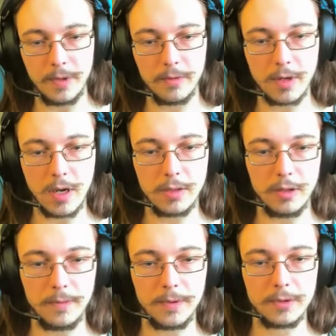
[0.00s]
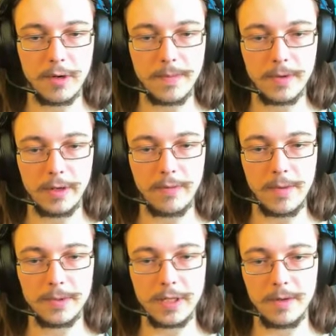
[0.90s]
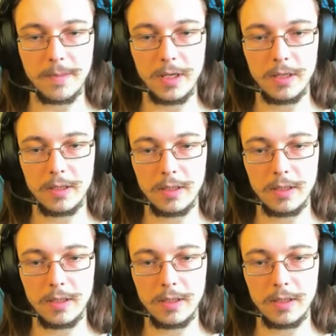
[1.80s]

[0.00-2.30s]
Oh god, nope. There's creeper like right beside me.